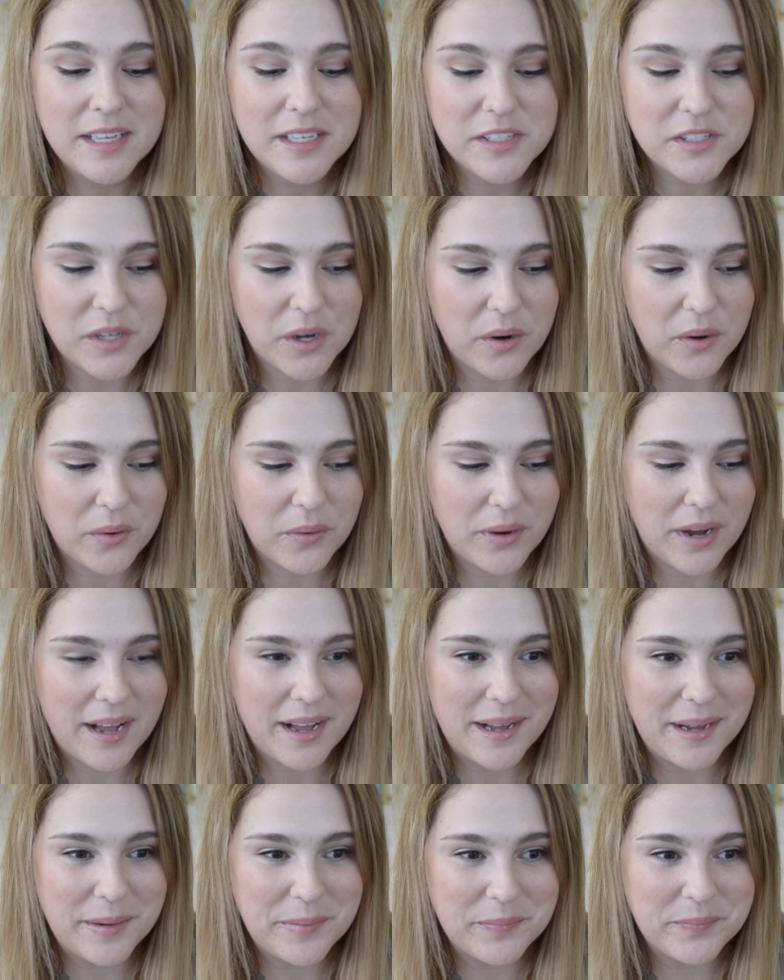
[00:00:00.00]
So,
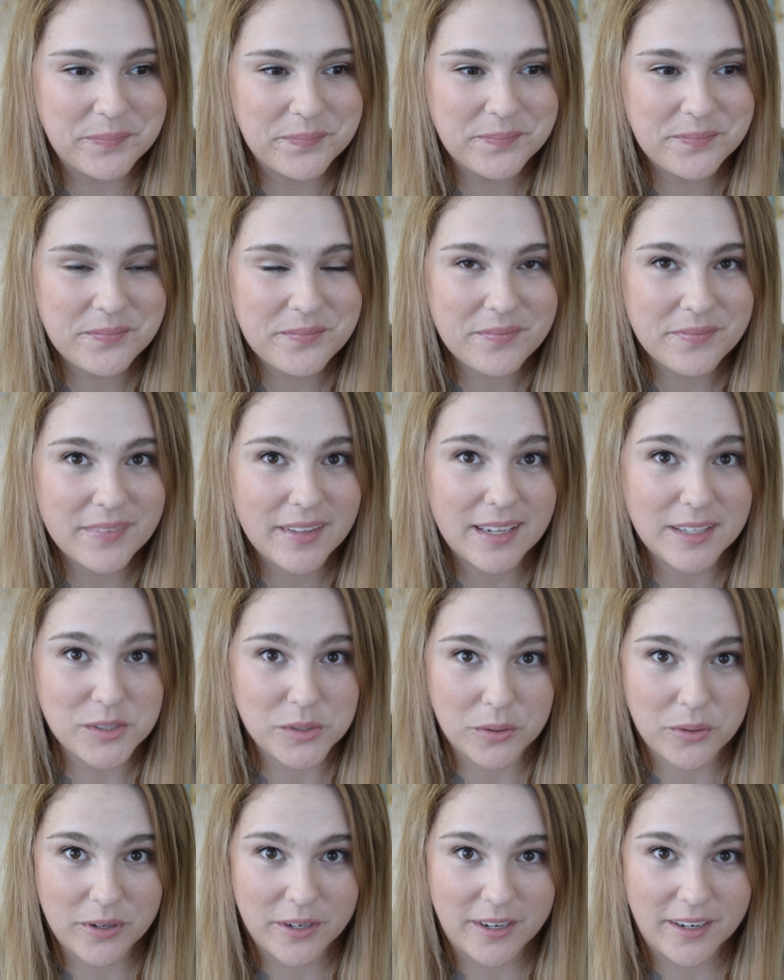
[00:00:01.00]
it's
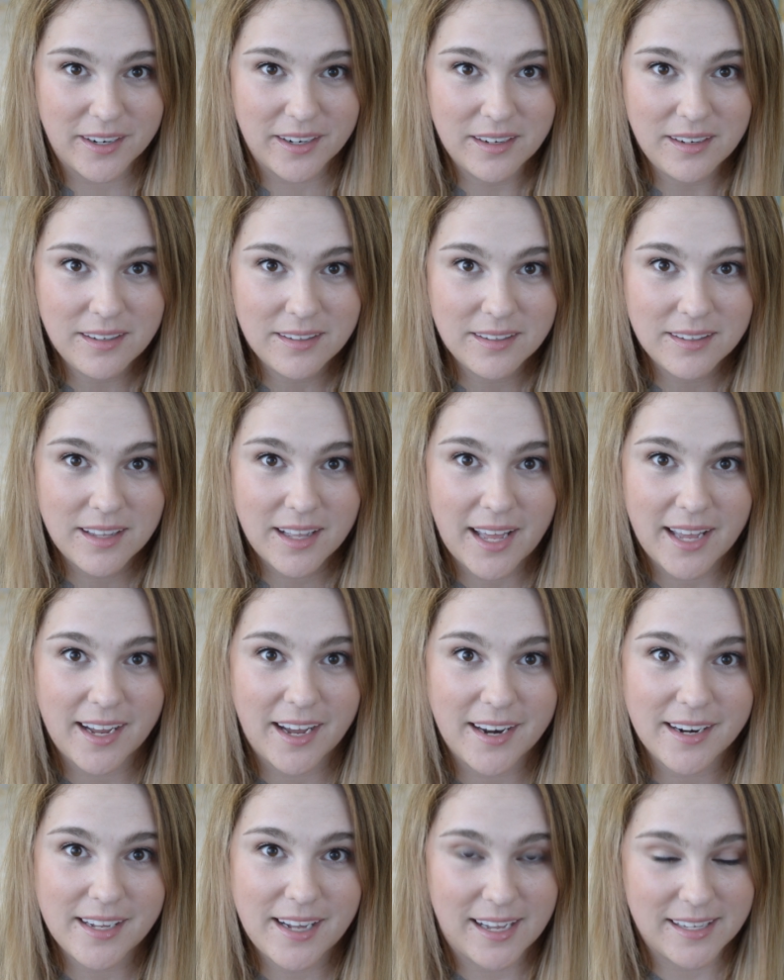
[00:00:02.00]
ordered. I
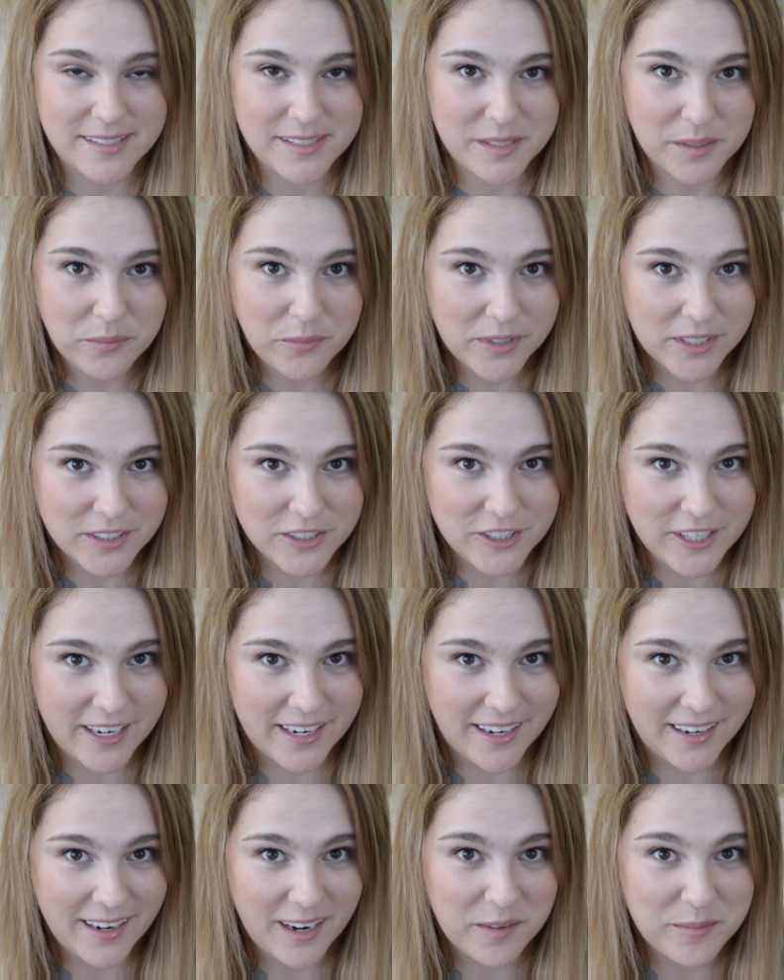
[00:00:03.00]
got a custom
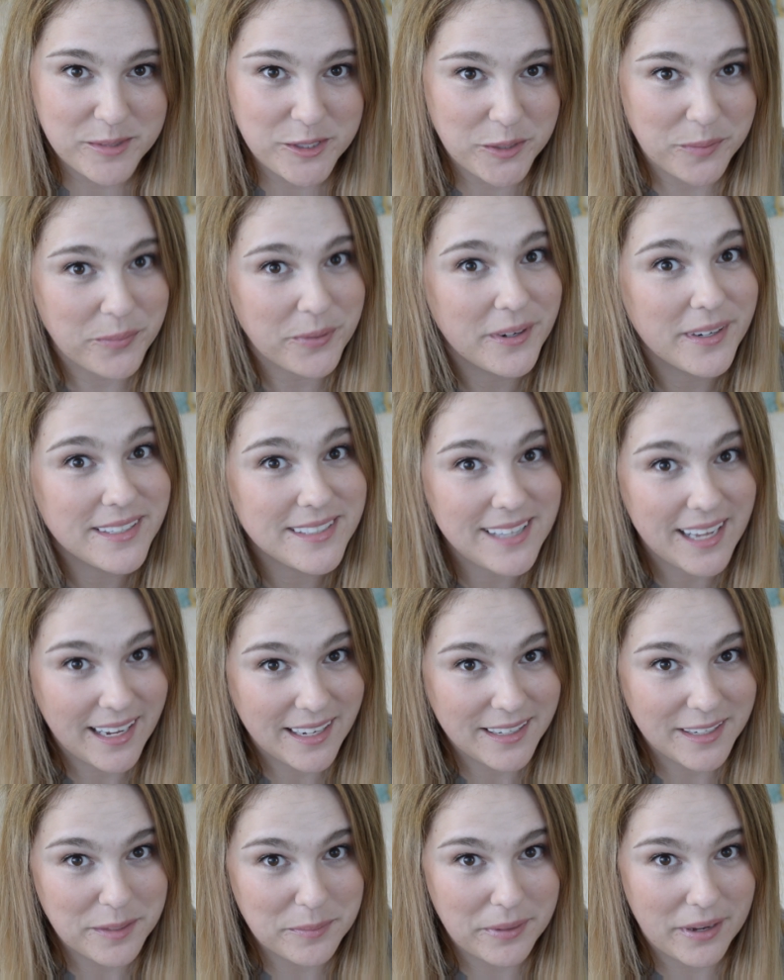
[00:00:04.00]
wheelchair. I'm super
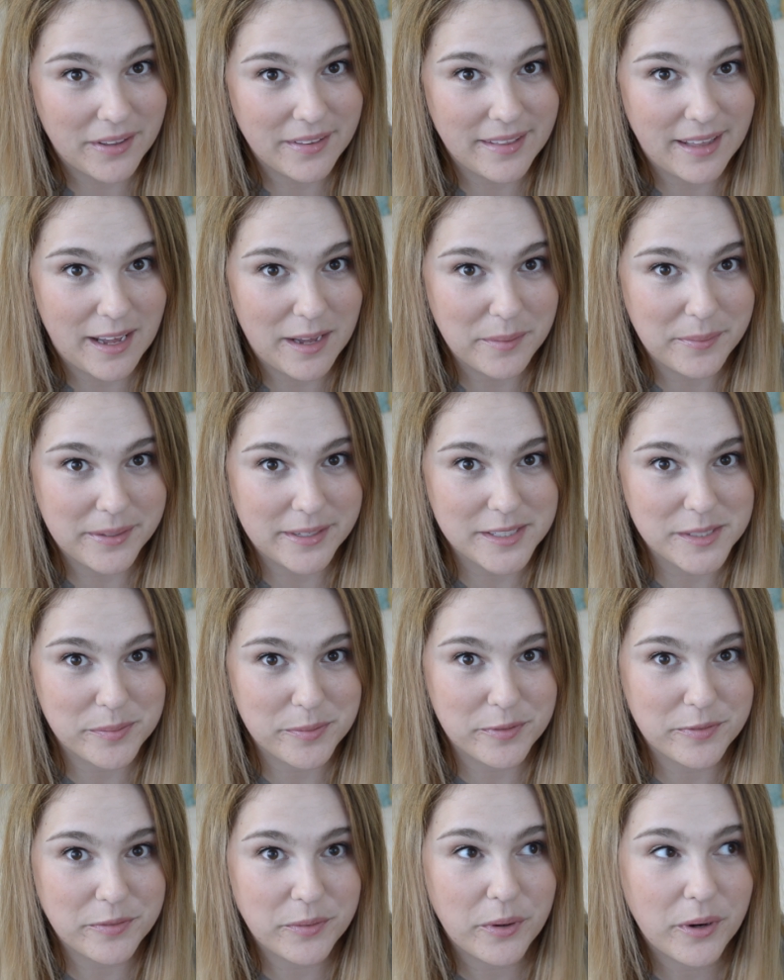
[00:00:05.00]
excited about that because
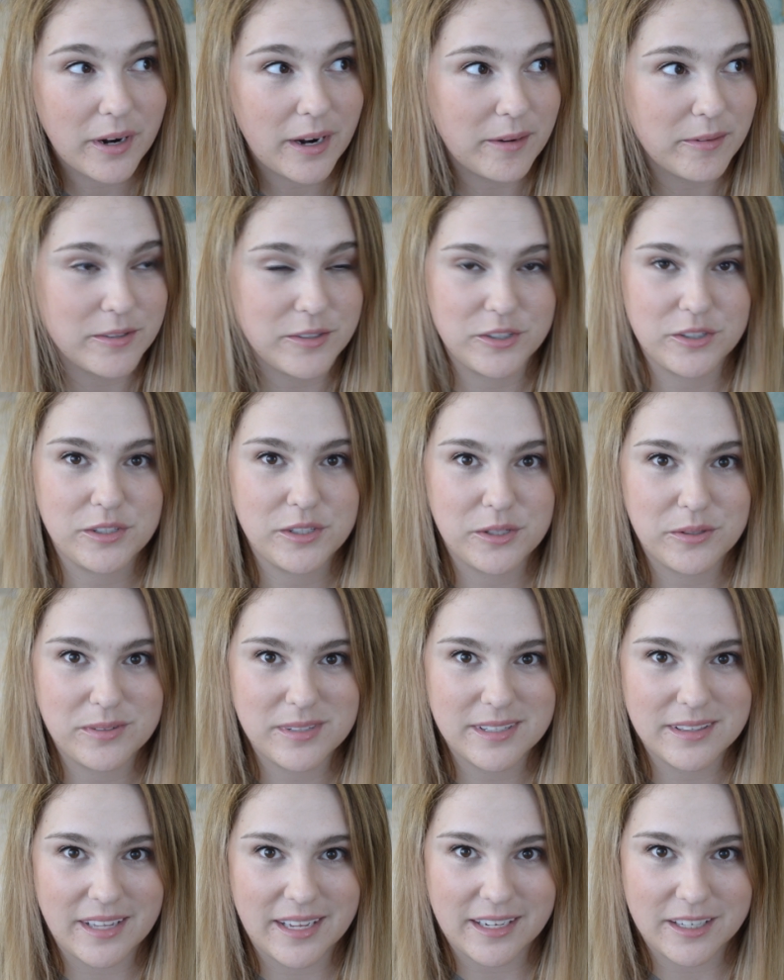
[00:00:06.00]
before I was just
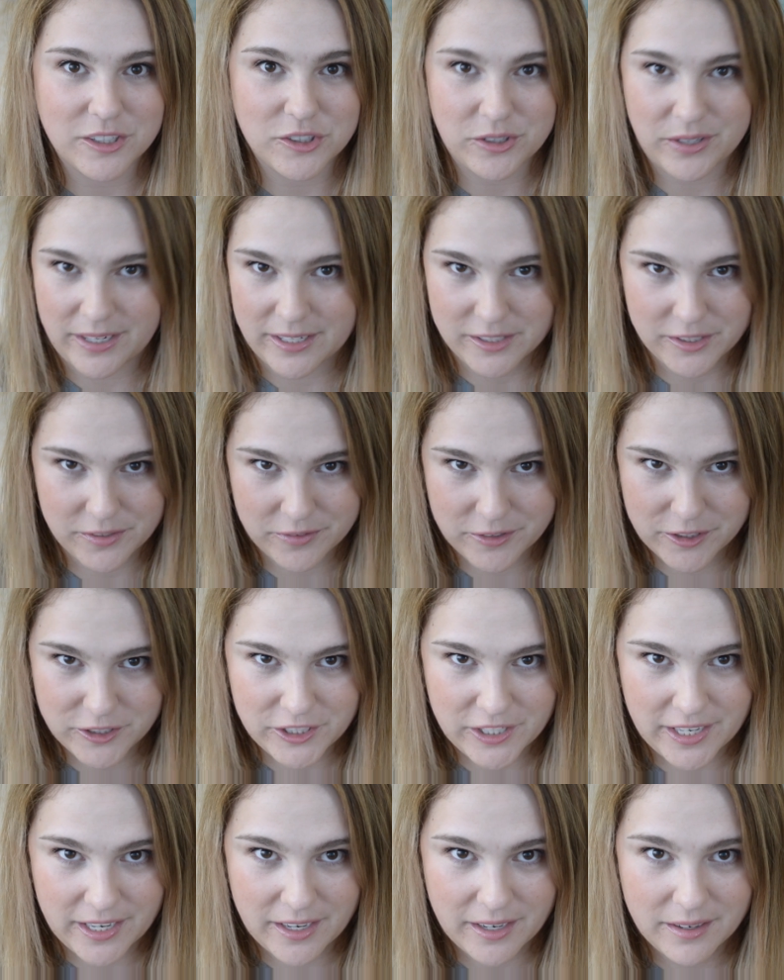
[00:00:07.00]
using like a transfer
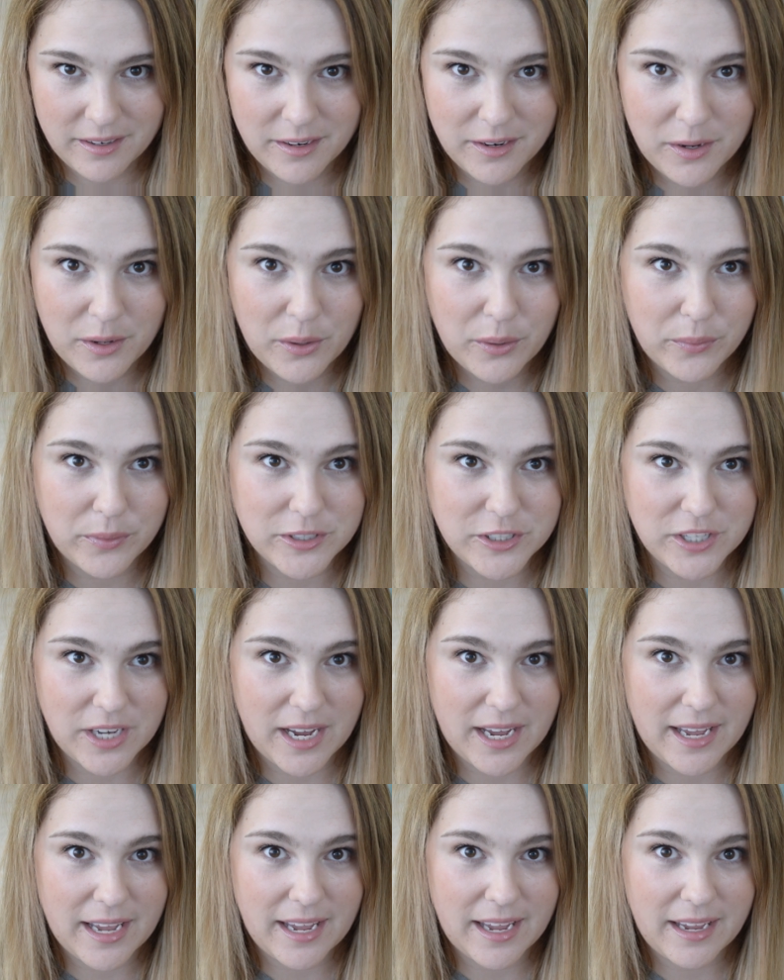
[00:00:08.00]
chair, which
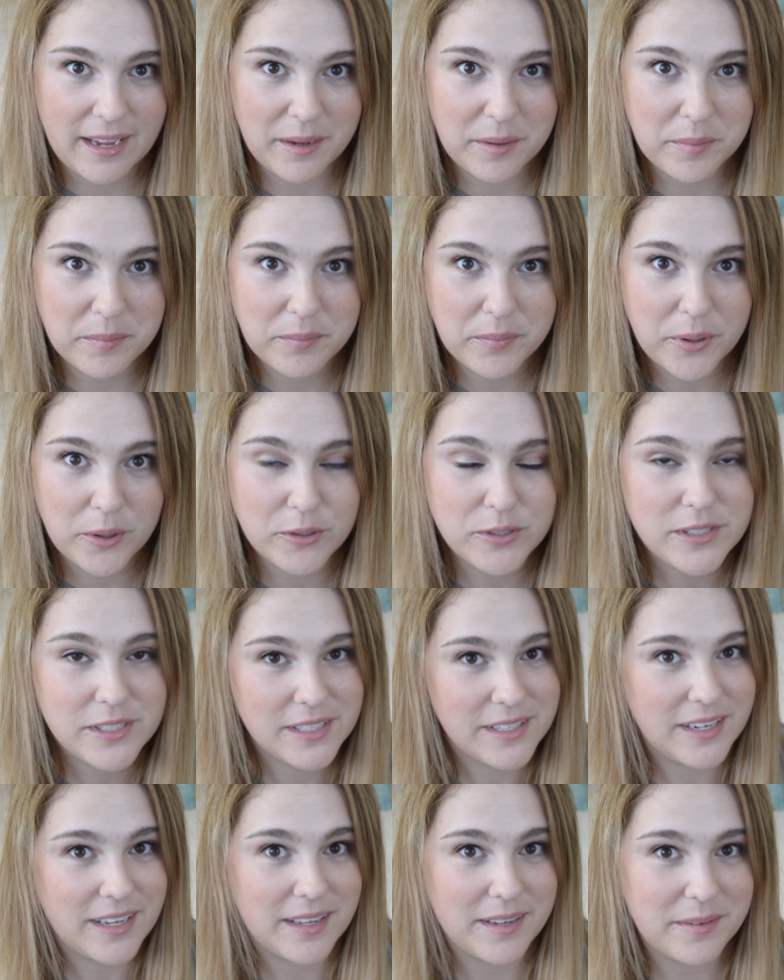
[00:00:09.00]
I
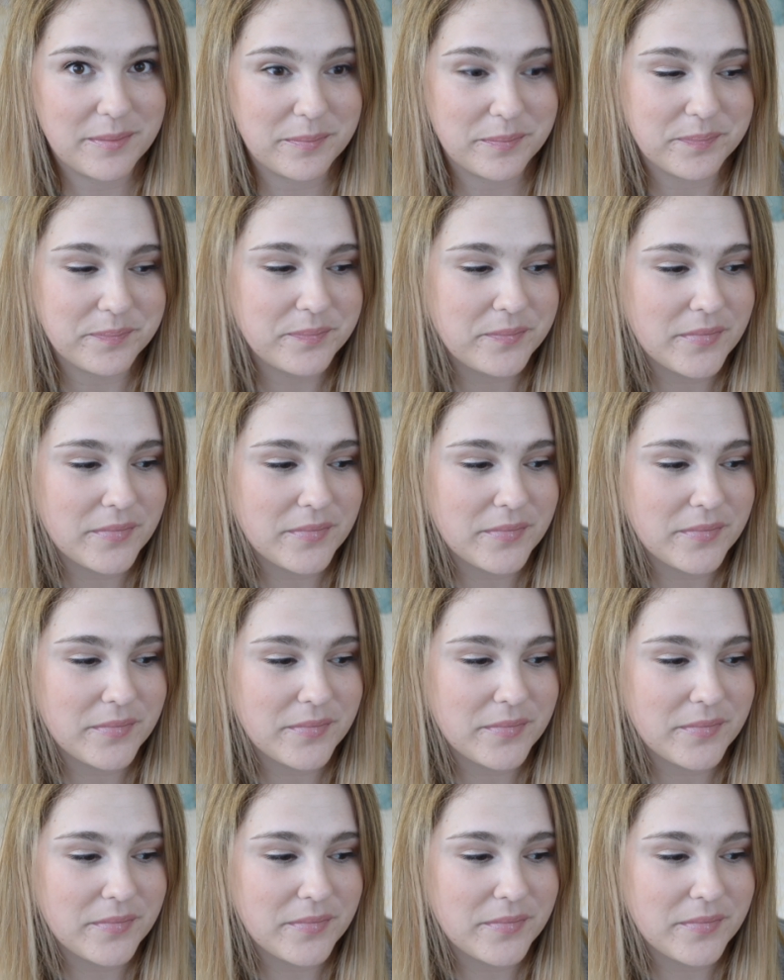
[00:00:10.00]
posted a